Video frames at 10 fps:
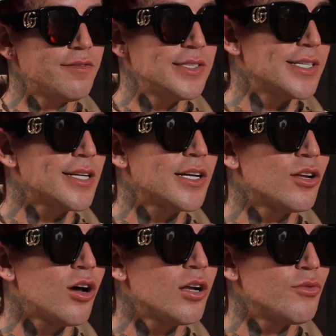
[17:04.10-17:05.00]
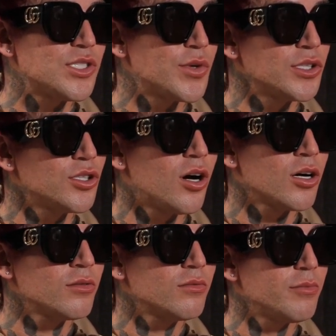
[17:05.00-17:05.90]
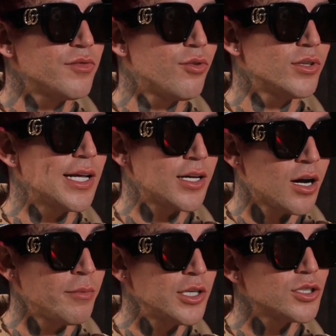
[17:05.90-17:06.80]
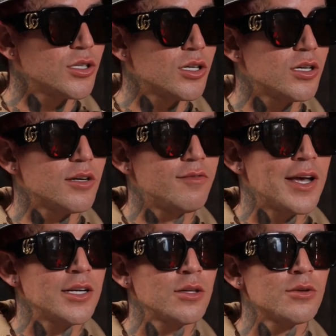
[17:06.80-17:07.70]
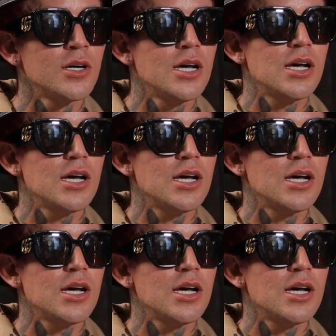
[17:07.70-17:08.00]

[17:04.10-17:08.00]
physically cannot restrain the dog before they come into the venue.